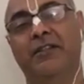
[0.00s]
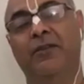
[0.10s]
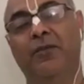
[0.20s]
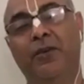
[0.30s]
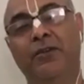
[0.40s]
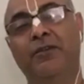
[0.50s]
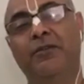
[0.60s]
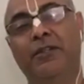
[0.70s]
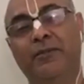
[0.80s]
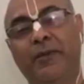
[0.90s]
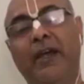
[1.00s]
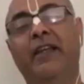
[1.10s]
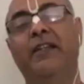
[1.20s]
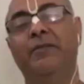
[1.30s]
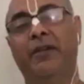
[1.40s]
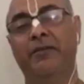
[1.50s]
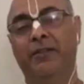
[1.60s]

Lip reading: They want to aspire and become